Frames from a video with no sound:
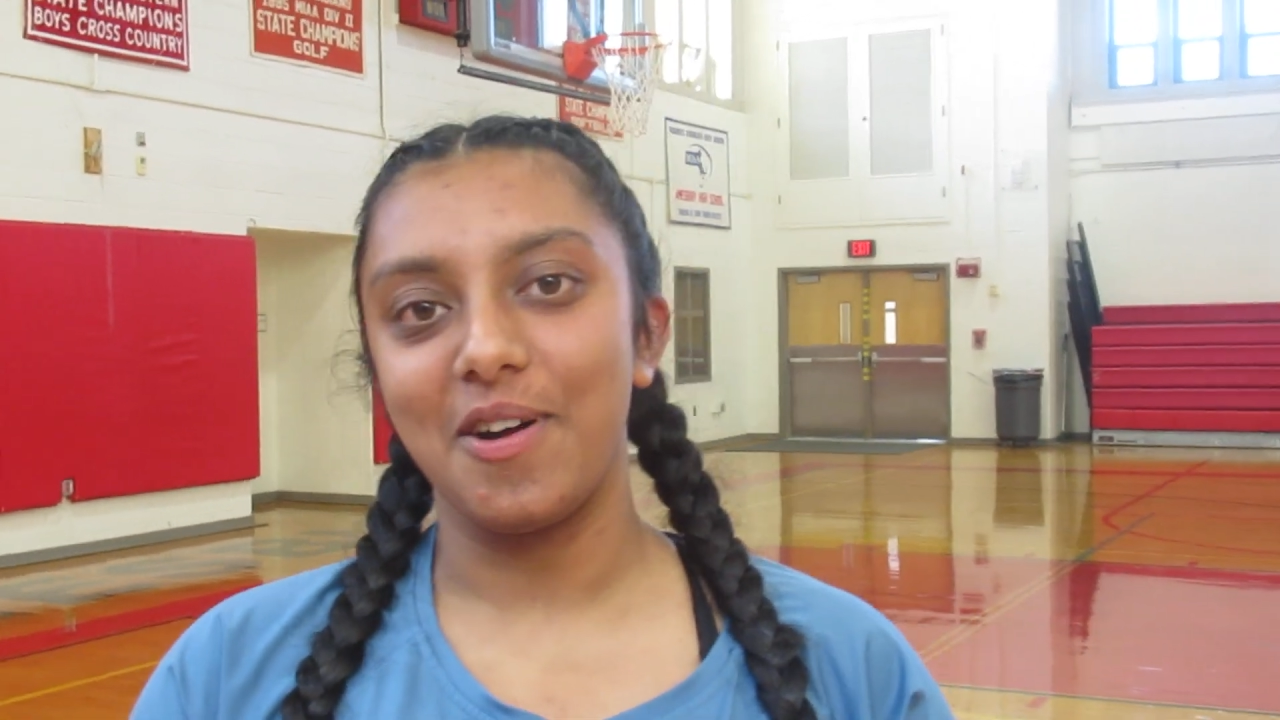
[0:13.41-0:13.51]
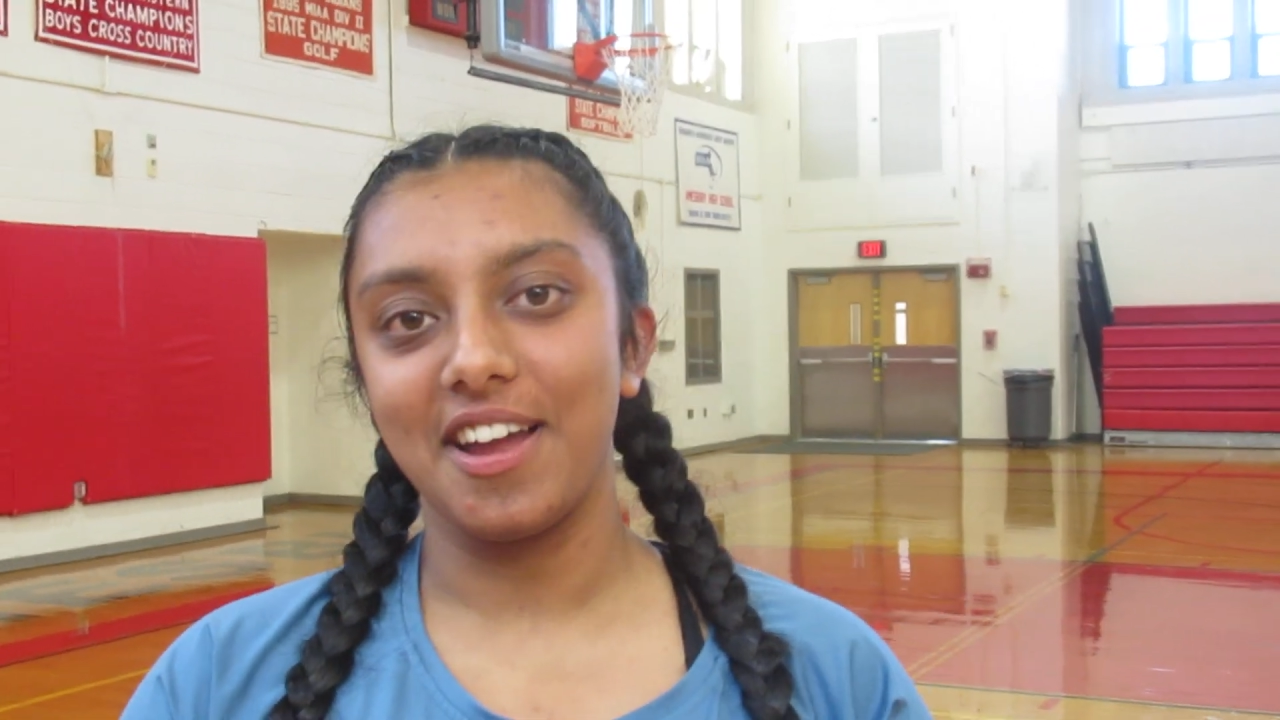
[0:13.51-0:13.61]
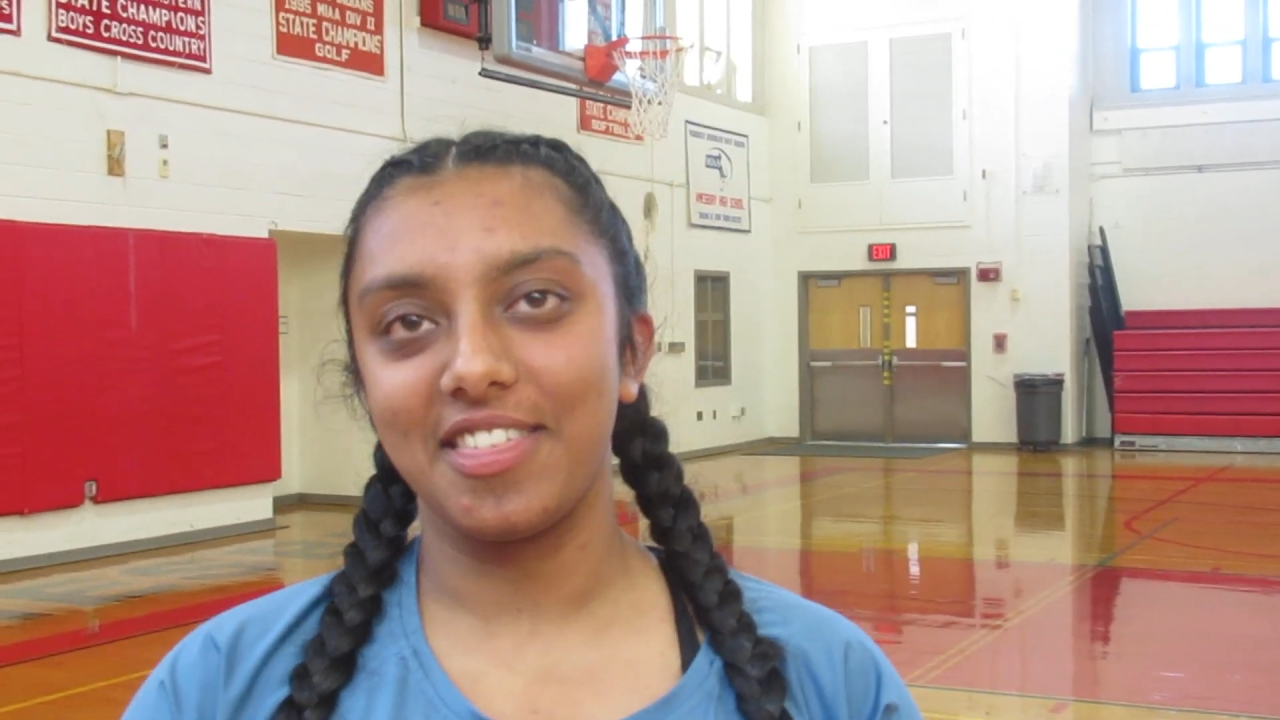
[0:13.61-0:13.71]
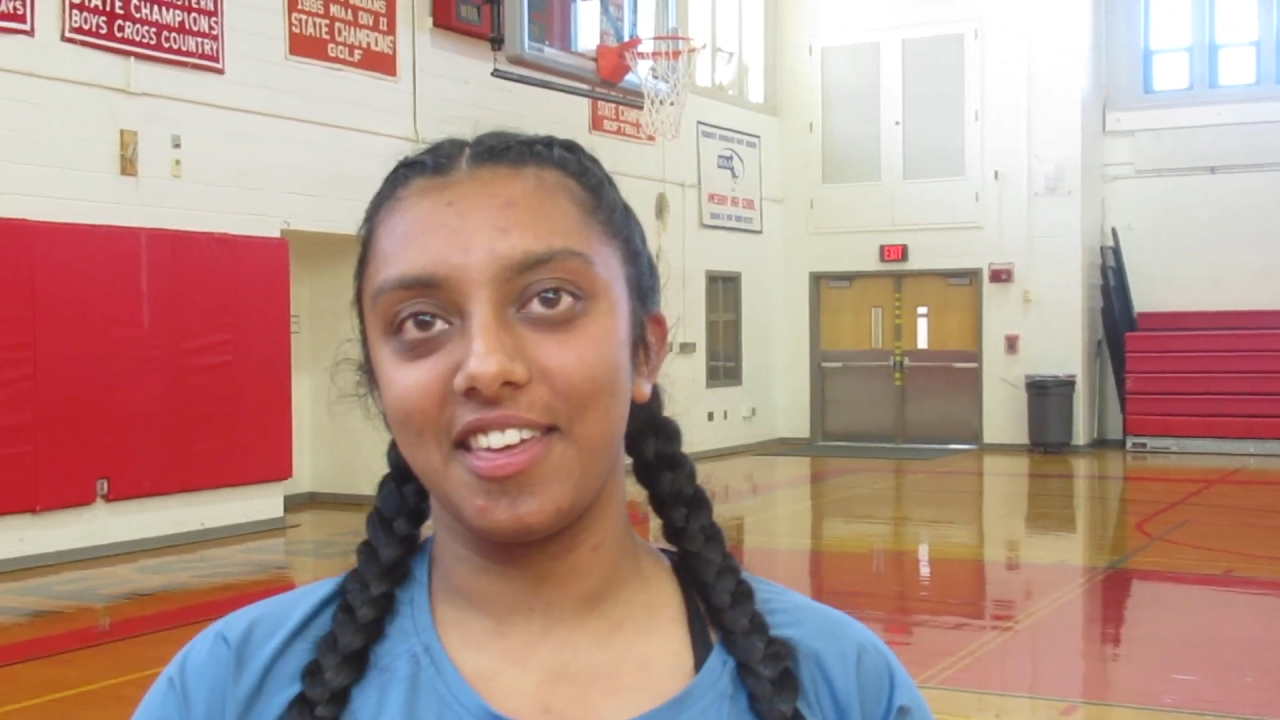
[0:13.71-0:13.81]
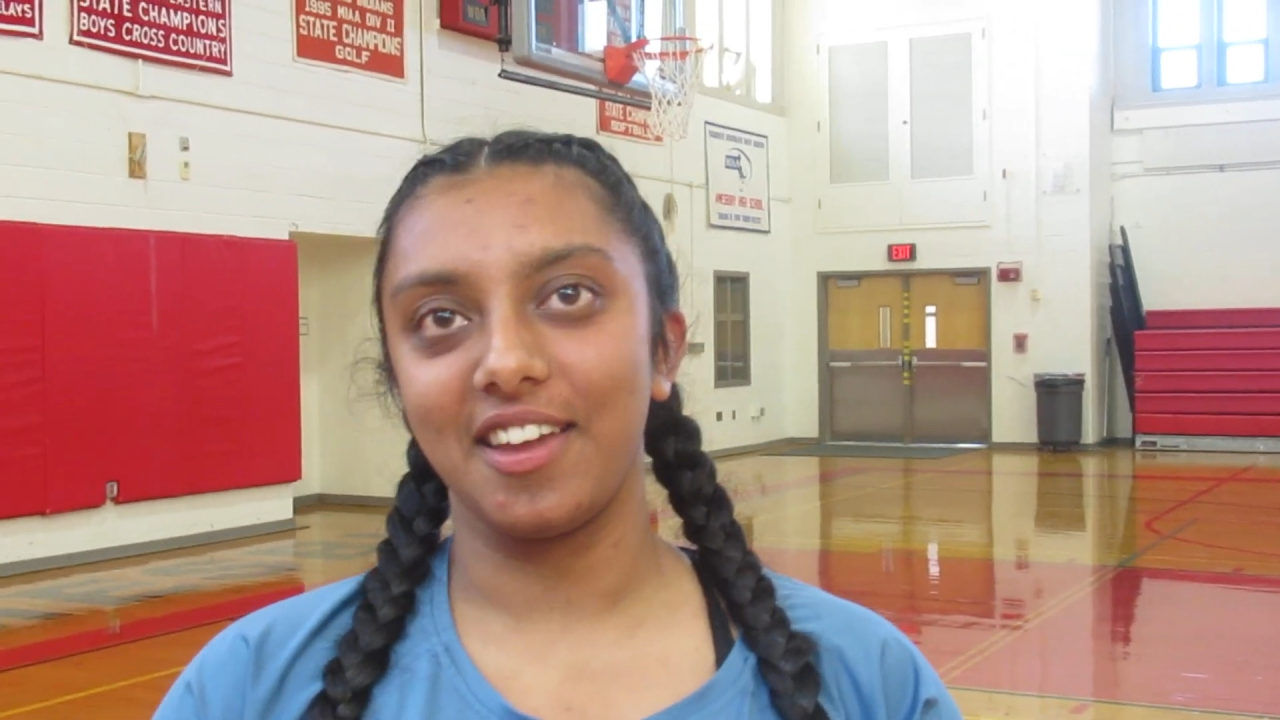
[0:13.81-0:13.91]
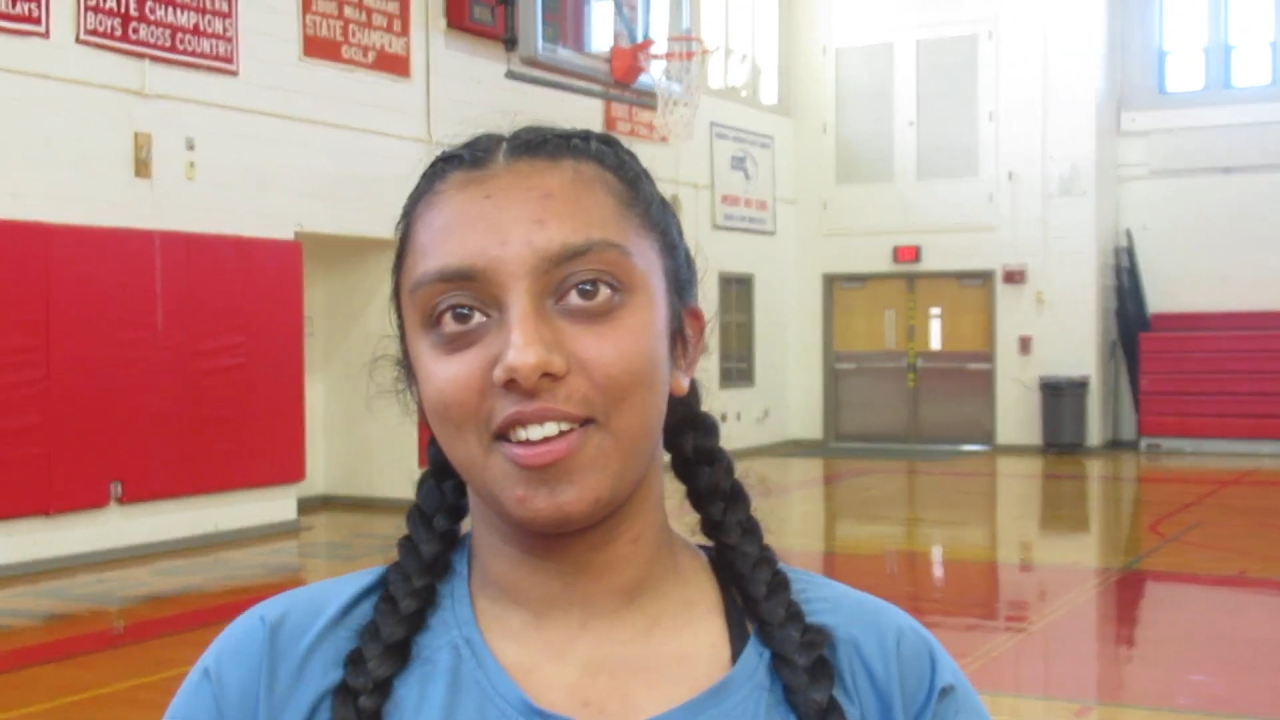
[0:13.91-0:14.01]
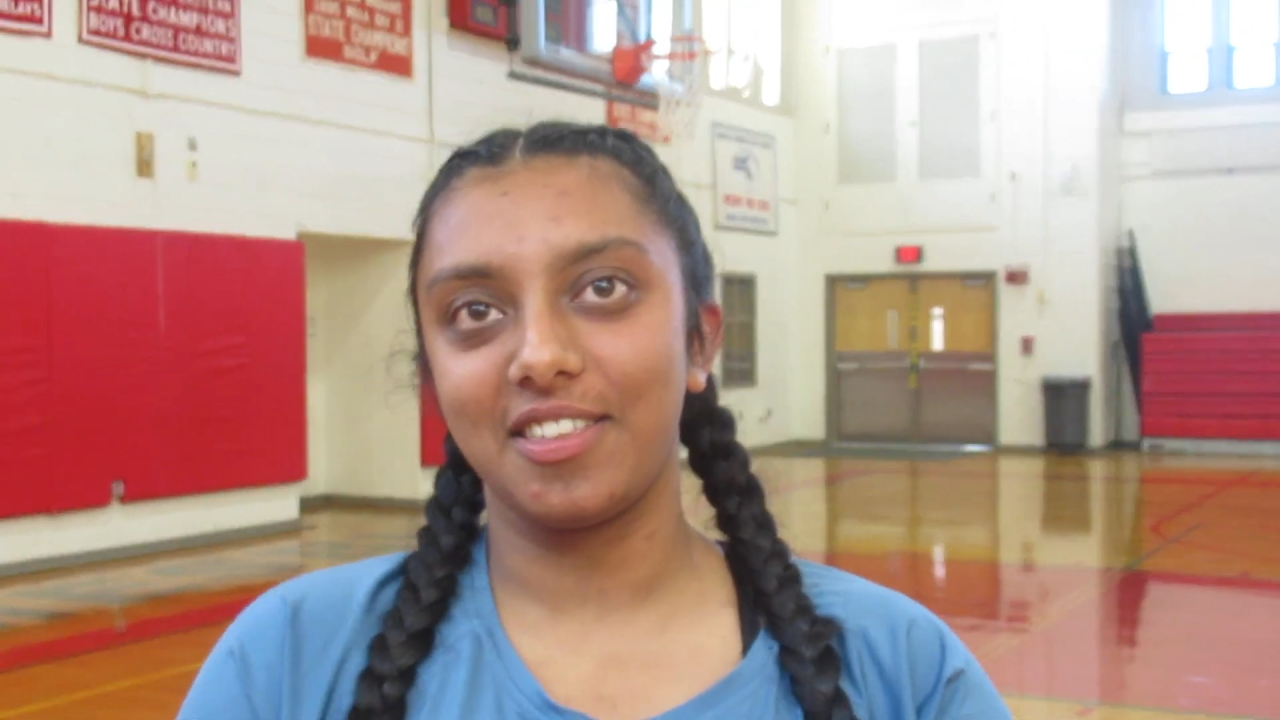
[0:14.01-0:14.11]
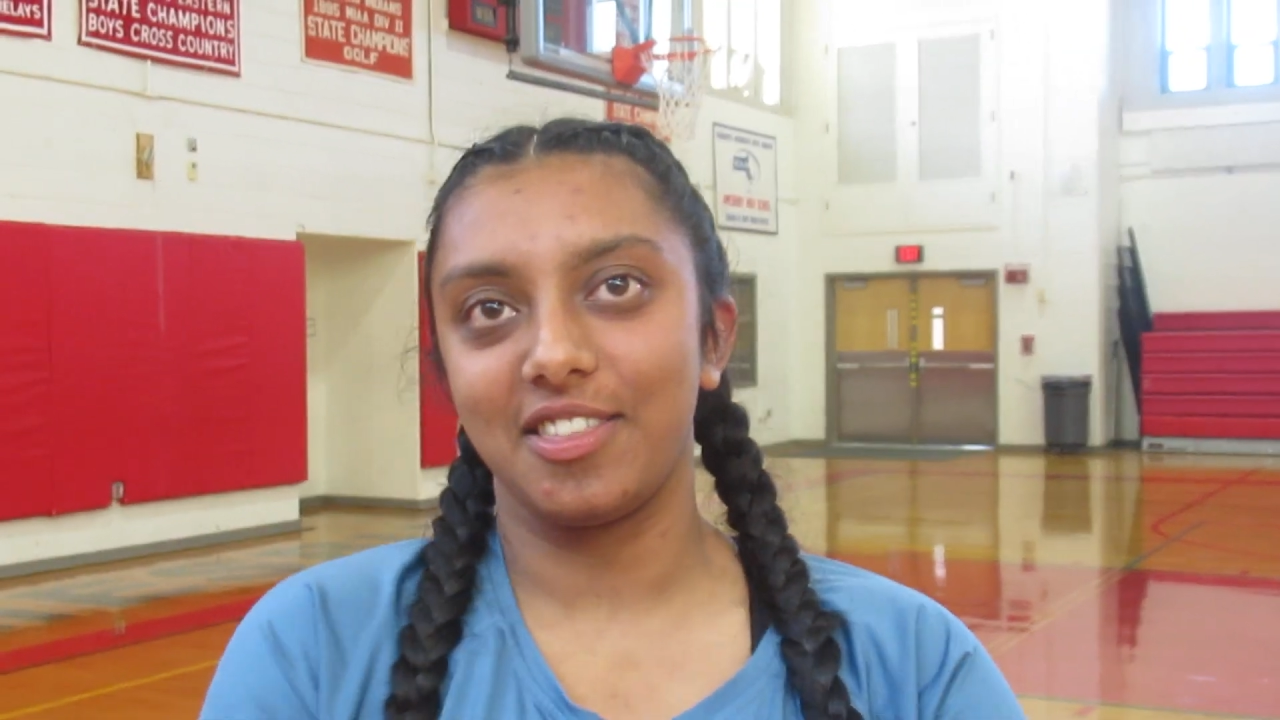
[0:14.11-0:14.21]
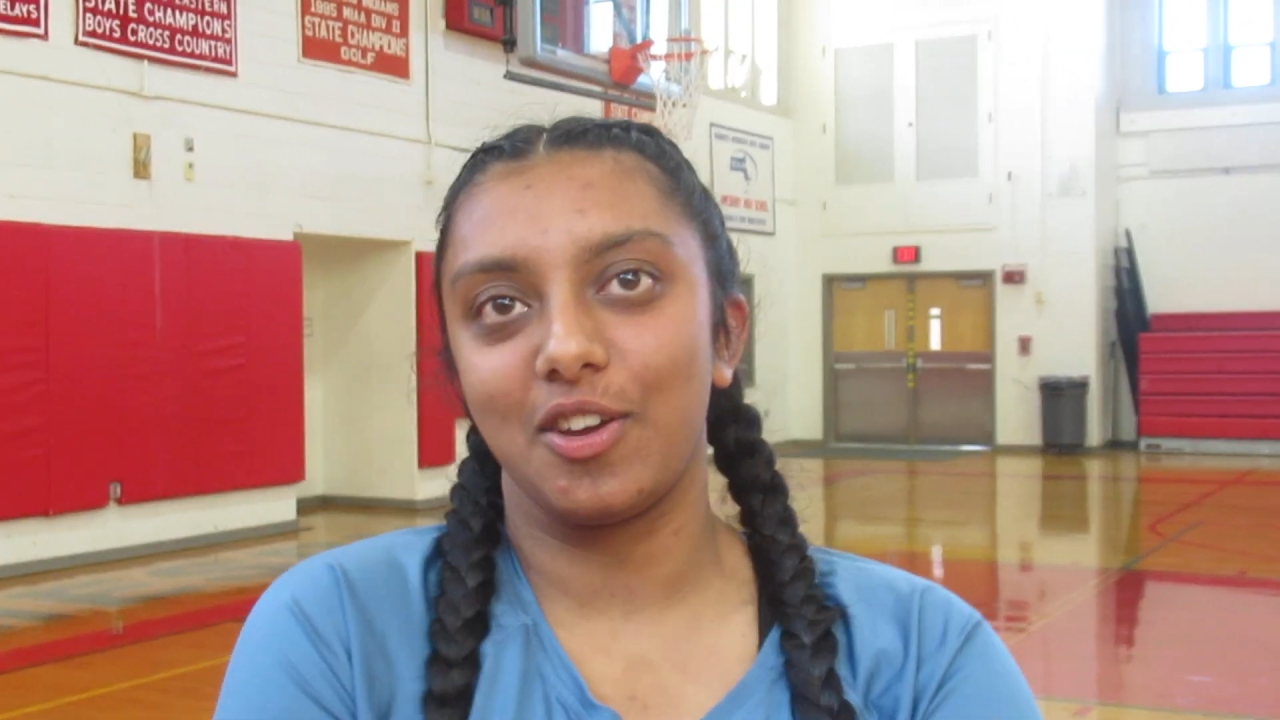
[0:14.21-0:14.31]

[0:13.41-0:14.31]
I think